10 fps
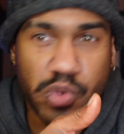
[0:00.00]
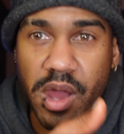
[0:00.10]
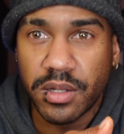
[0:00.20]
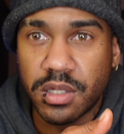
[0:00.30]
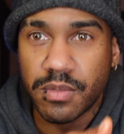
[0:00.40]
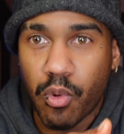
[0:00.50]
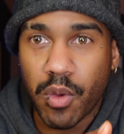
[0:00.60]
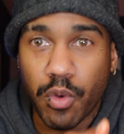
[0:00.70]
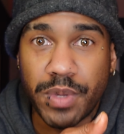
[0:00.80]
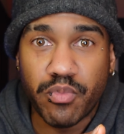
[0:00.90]
getting to the
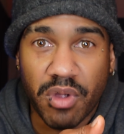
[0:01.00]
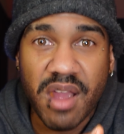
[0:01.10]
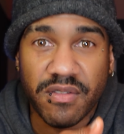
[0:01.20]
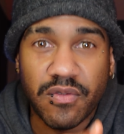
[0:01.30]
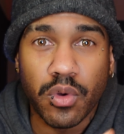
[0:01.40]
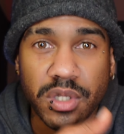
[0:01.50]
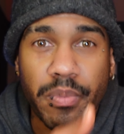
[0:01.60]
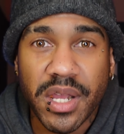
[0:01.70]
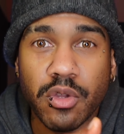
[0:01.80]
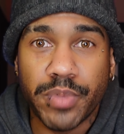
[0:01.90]
point where people can't afford to
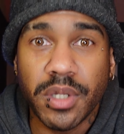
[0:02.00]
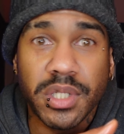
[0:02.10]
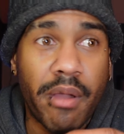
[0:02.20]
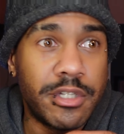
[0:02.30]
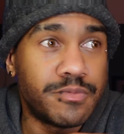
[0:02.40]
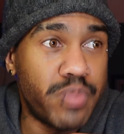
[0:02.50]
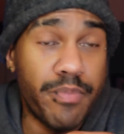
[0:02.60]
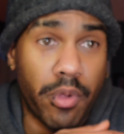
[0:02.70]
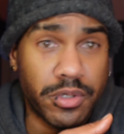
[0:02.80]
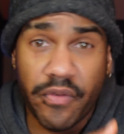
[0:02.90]
pay their bills.
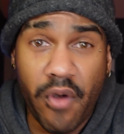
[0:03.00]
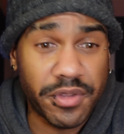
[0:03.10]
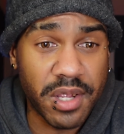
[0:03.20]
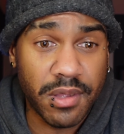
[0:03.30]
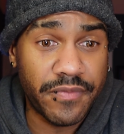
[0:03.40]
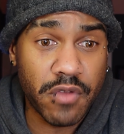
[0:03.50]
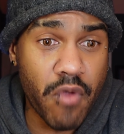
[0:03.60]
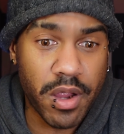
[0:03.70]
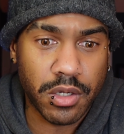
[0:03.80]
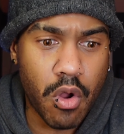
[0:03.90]
People are defaulting left and
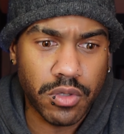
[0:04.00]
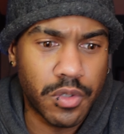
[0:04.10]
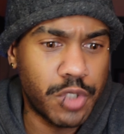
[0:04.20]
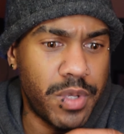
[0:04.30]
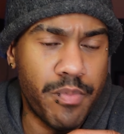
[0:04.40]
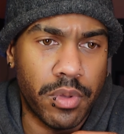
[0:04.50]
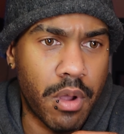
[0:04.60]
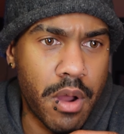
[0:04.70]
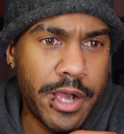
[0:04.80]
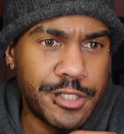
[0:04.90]
right on car loans. People
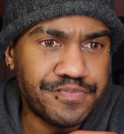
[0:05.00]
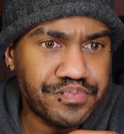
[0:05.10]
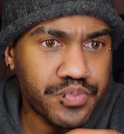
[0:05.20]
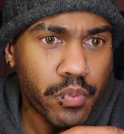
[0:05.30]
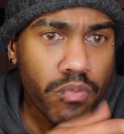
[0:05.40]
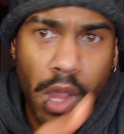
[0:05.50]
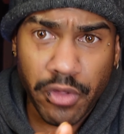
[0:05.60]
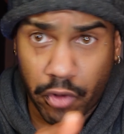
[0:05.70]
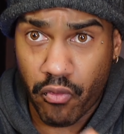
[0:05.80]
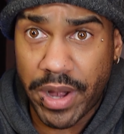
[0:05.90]
are
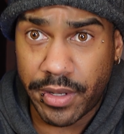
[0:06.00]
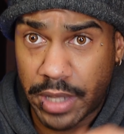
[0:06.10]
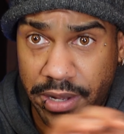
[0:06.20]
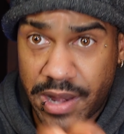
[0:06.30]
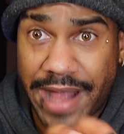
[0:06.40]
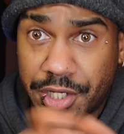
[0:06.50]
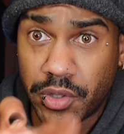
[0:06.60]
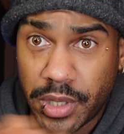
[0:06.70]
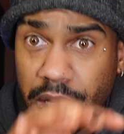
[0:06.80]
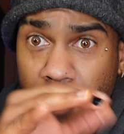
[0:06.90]
the credit like
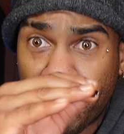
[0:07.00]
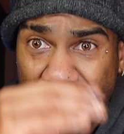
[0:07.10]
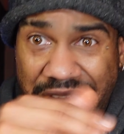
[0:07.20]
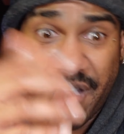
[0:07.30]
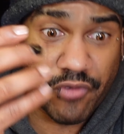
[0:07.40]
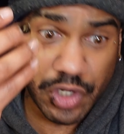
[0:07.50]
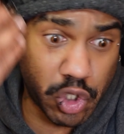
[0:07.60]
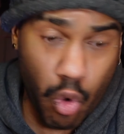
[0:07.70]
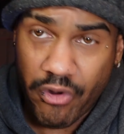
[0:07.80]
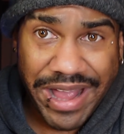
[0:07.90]
nationally average
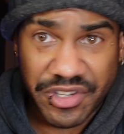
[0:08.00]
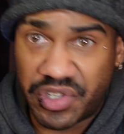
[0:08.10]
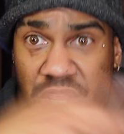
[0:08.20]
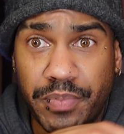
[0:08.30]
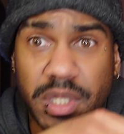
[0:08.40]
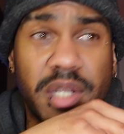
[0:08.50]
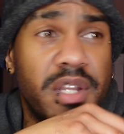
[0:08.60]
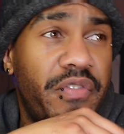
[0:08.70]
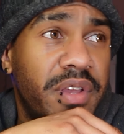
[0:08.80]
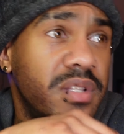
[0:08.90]
score has dipped
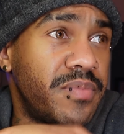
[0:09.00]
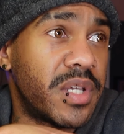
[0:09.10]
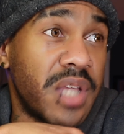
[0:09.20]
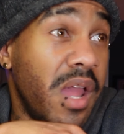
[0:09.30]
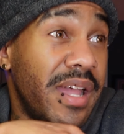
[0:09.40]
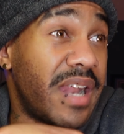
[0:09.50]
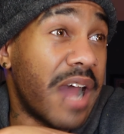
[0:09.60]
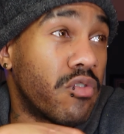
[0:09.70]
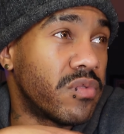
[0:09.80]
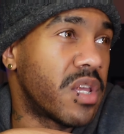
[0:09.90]
significantly because and I
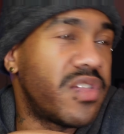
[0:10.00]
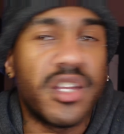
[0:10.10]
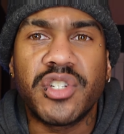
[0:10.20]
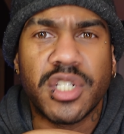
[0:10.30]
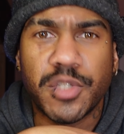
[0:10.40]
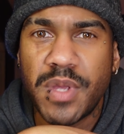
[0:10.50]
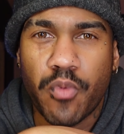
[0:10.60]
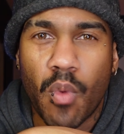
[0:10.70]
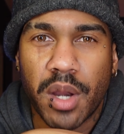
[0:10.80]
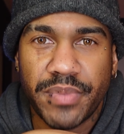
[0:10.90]
don't really think it's just because
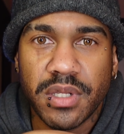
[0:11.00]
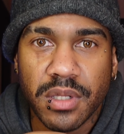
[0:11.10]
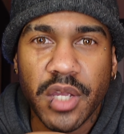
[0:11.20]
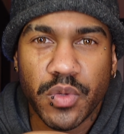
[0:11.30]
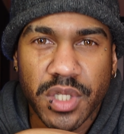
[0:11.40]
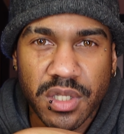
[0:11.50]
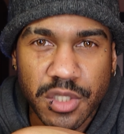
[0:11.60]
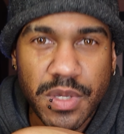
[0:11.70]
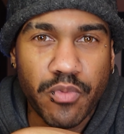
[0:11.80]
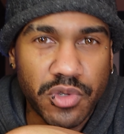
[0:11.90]
people want to be delinquents. It's because
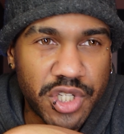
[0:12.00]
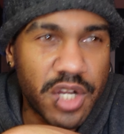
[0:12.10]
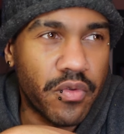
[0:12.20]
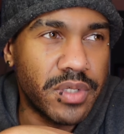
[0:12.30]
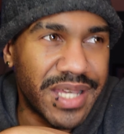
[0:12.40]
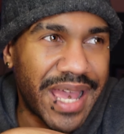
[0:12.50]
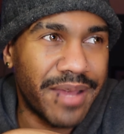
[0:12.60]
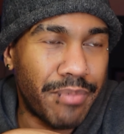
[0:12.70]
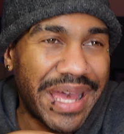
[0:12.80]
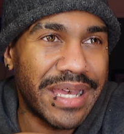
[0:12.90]
people generally
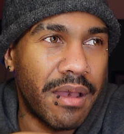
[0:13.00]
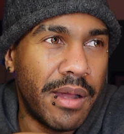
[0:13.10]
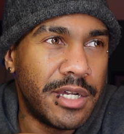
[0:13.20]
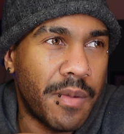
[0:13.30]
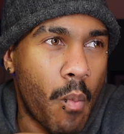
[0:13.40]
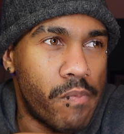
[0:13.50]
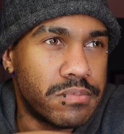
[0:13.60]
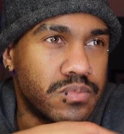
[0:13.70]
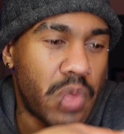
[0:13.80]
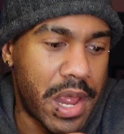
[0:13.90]
can't pay,
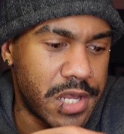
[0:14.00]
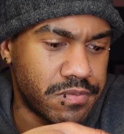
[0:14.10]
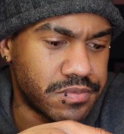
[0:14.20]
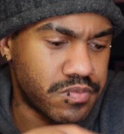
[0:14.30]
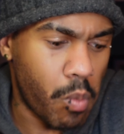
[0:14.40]
and